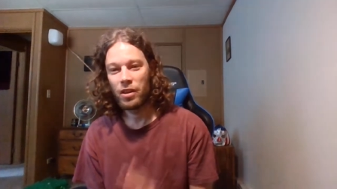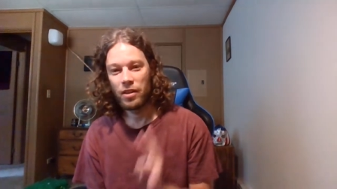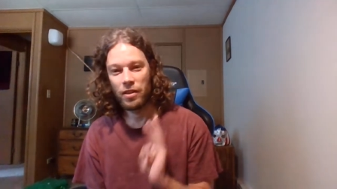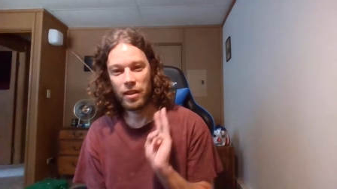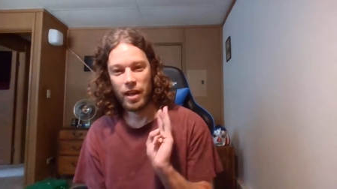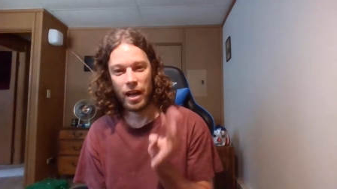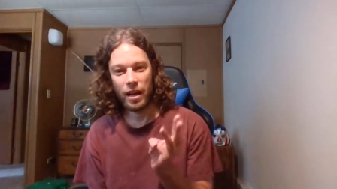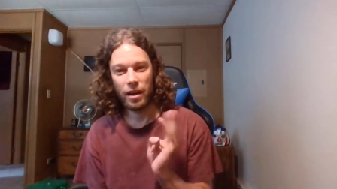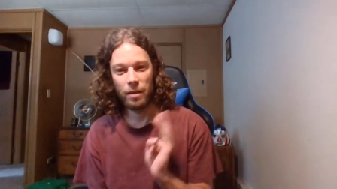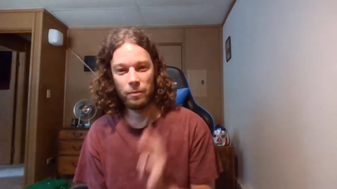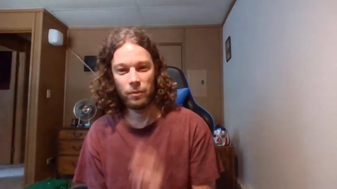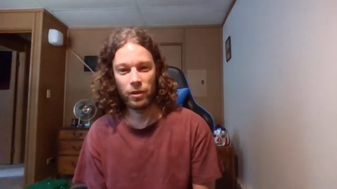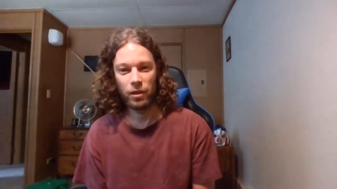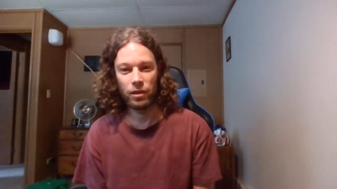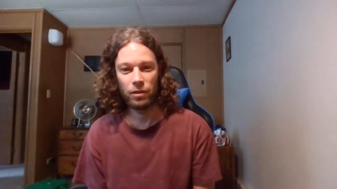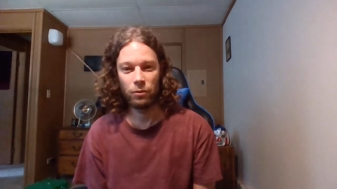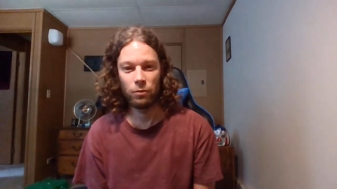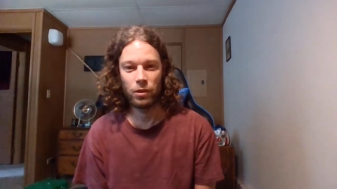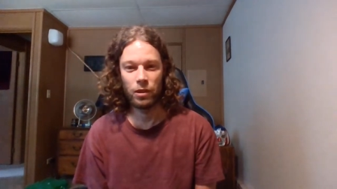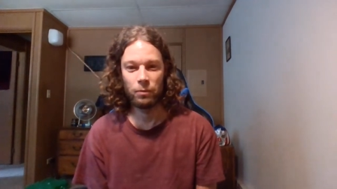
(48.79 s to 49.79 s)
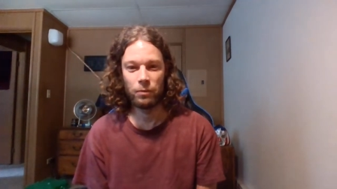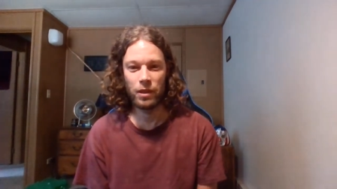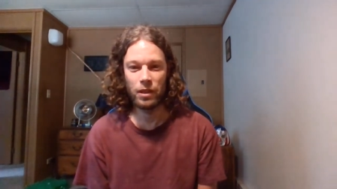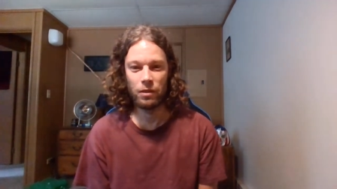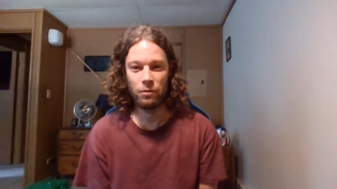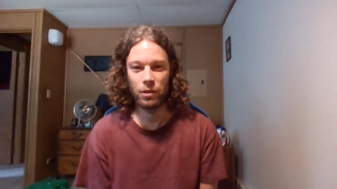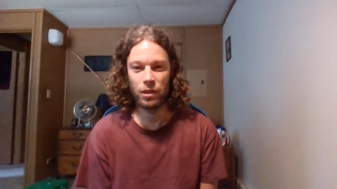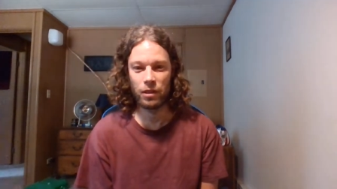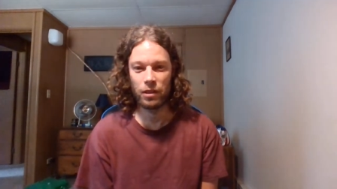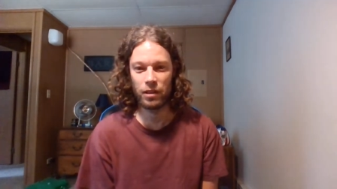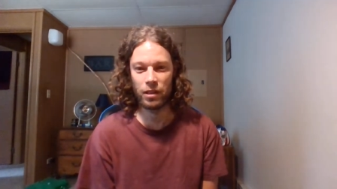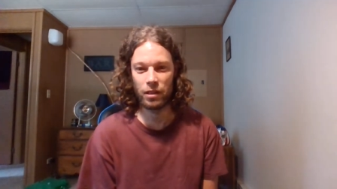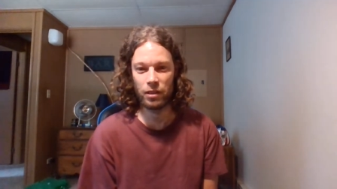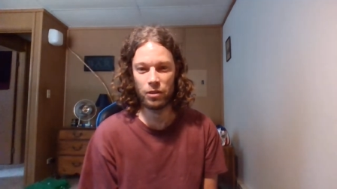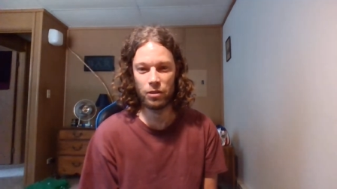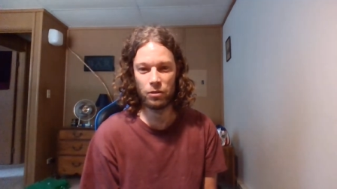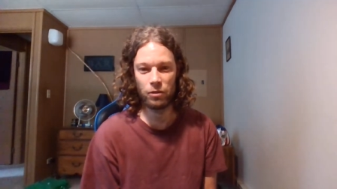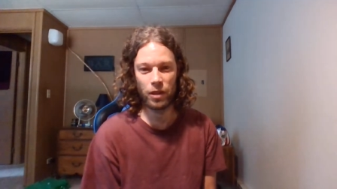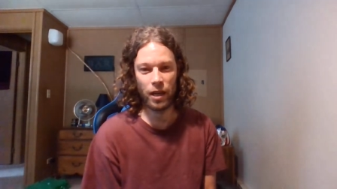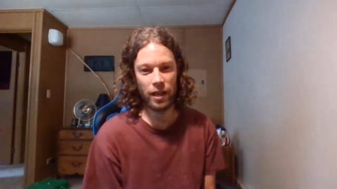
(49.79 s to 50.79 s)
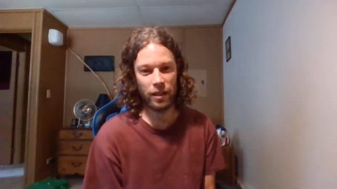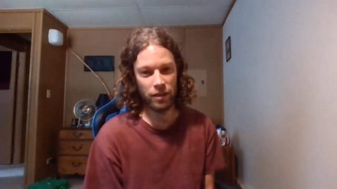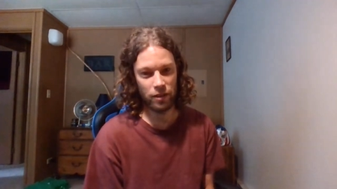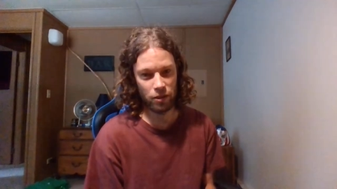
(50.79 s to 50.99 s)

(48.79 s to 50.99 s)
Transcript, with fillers: that i'm gonna w- be willing to do I,